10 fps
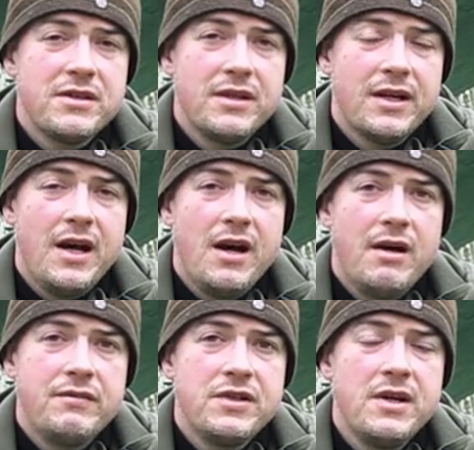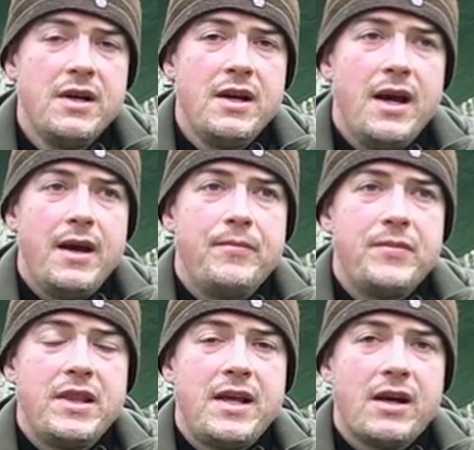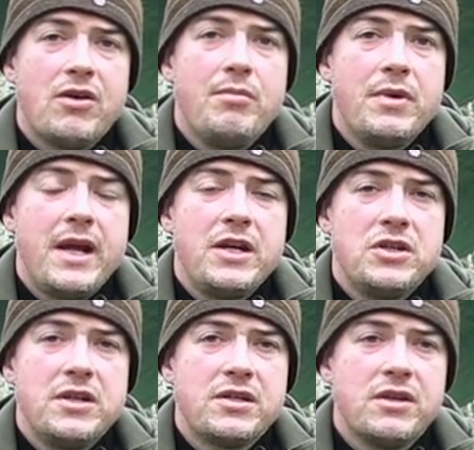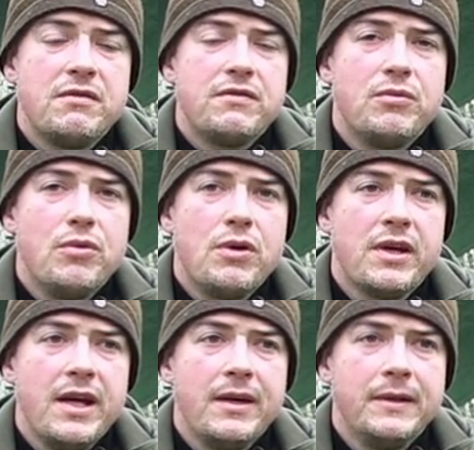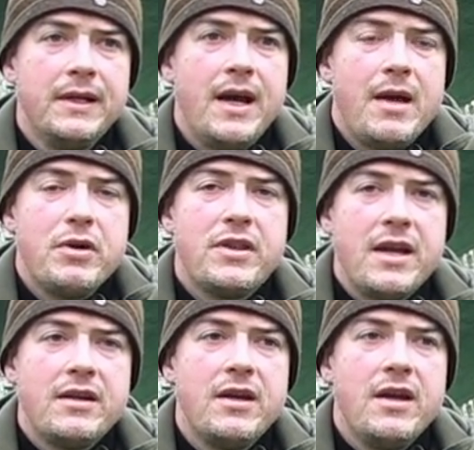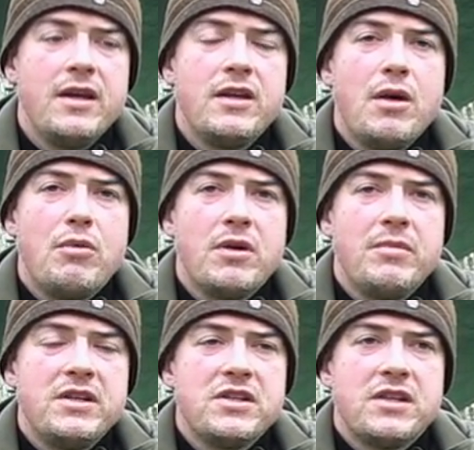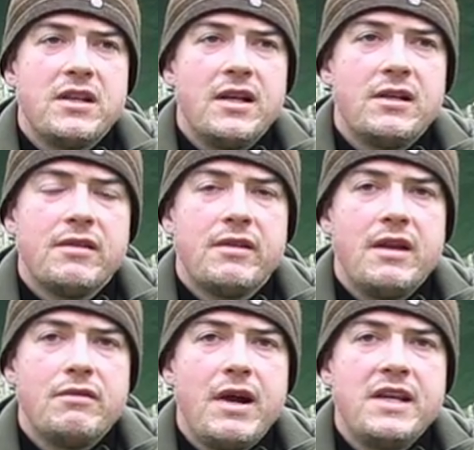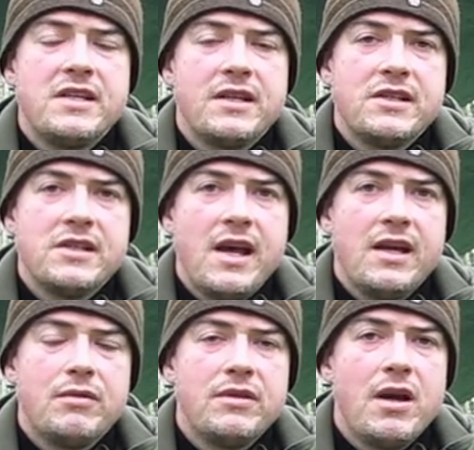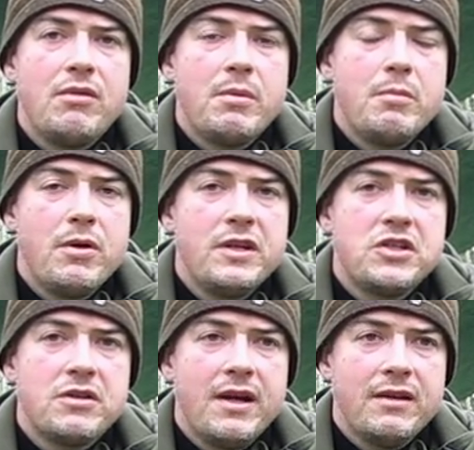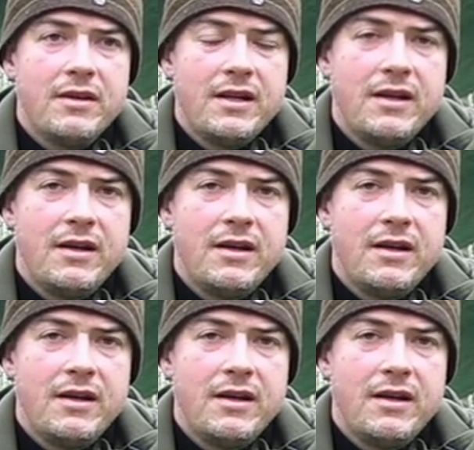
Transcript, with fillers: and the calves. And that combination is good for walking. But then you don't want to be just a little thin racing snake with no upper body strength.